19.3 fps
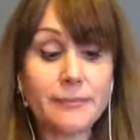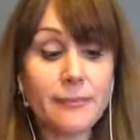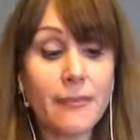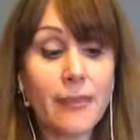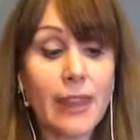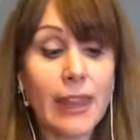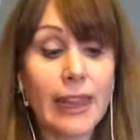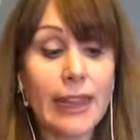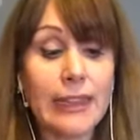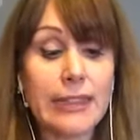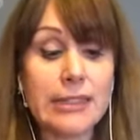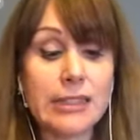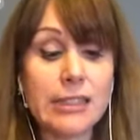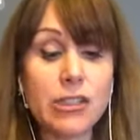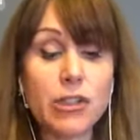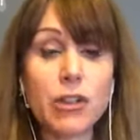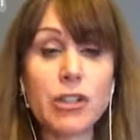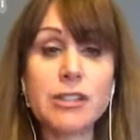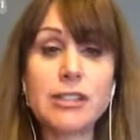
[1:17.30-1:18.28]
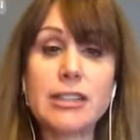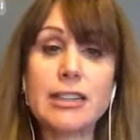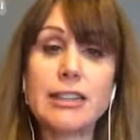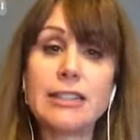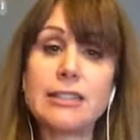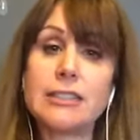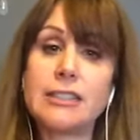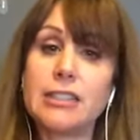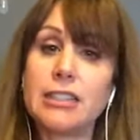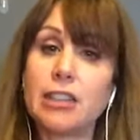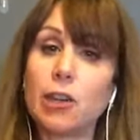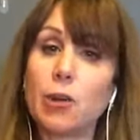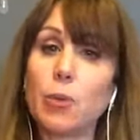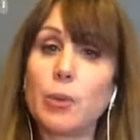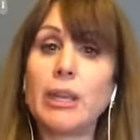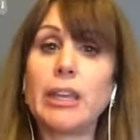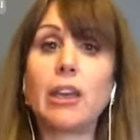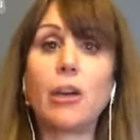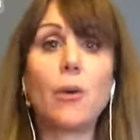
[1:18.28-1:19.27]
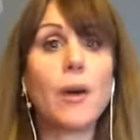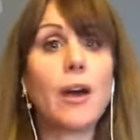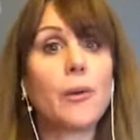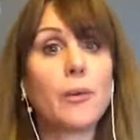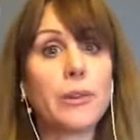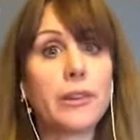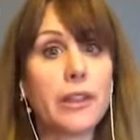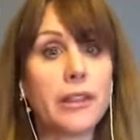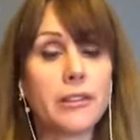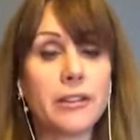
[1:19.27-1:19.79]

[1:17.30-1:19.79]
it's interesting because, you know, we go out with other